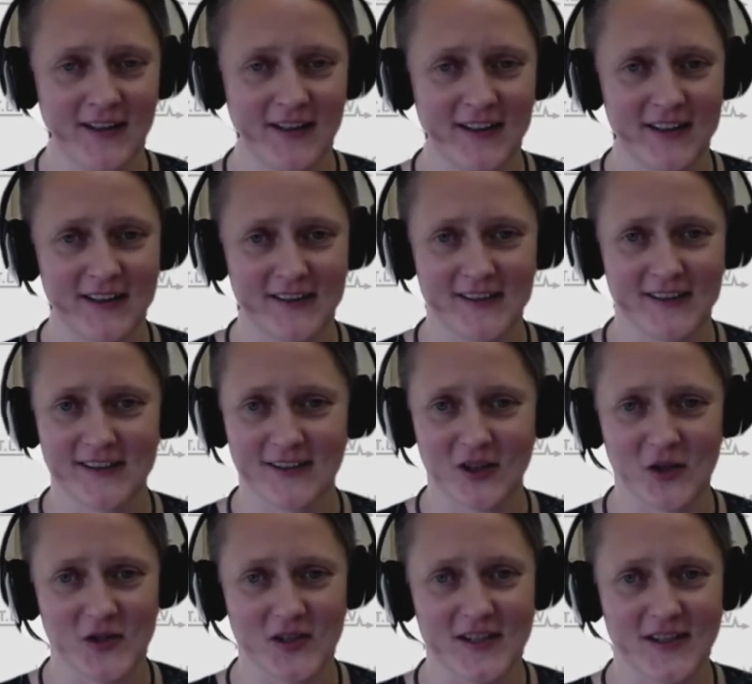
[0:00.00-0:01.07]
and
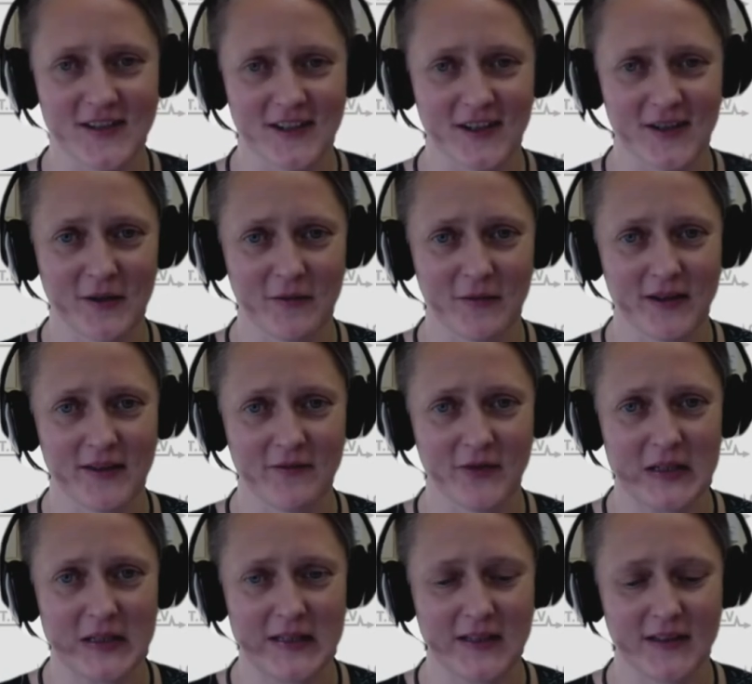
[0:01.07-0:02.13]
consider
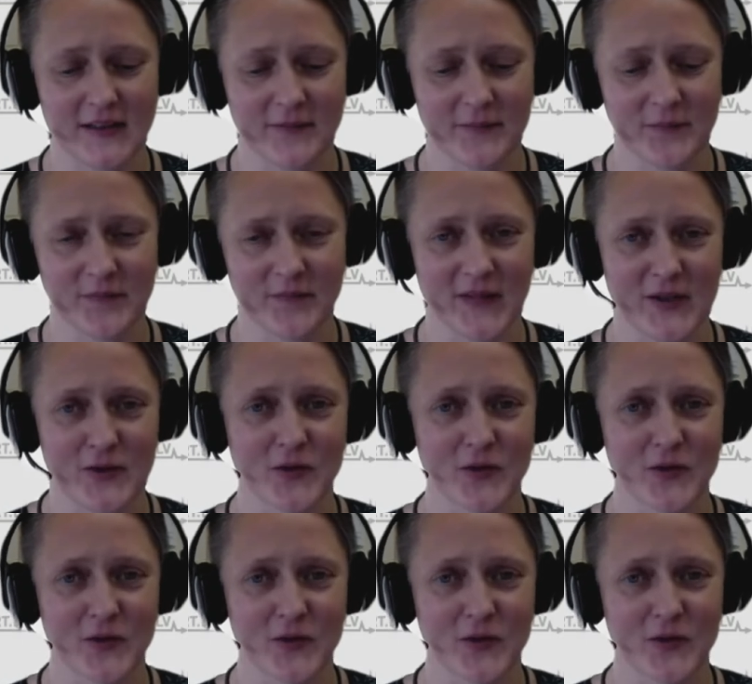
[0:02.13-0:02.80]
when